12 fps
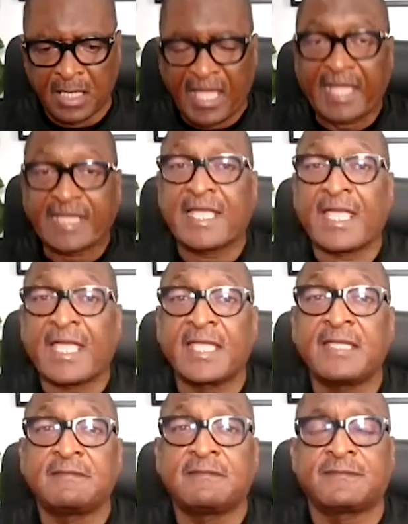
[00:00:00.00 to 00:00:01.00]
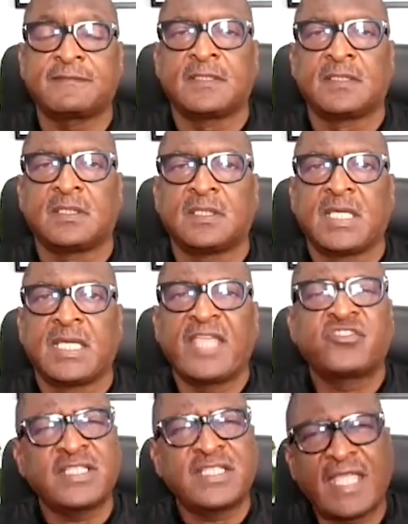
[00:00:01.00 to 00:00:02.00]
I gave. And
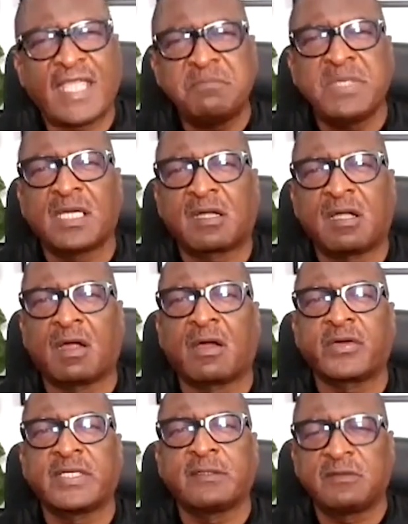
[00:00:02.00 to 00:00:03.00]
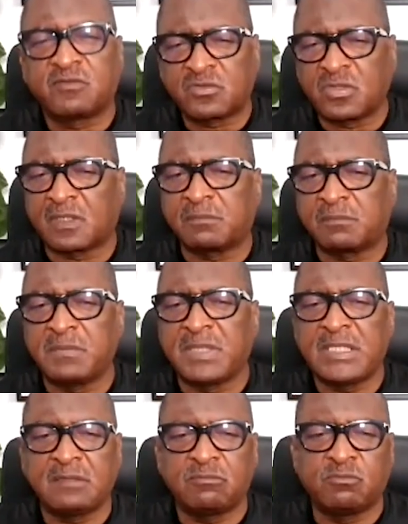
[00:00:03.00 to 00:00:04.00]
she gave me a card, and it took
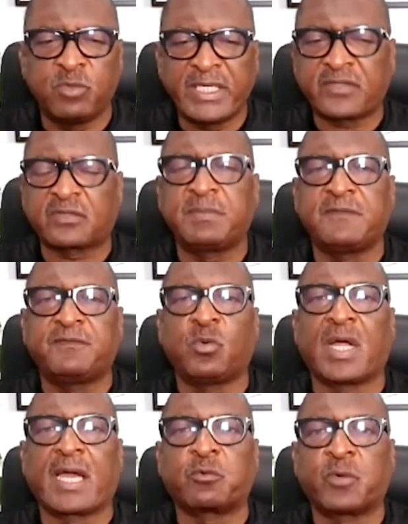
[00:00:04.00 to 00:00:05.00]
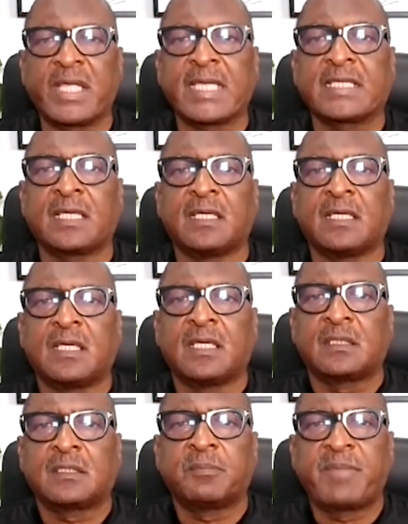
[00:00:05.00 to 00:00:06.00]
me weeks before I read
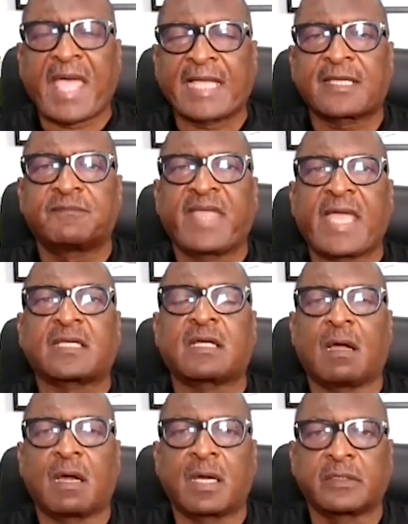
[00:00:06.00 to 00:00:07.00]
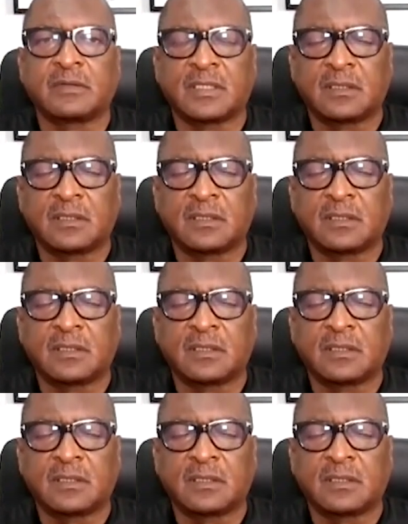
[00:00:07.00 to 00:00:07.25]
the back of that card.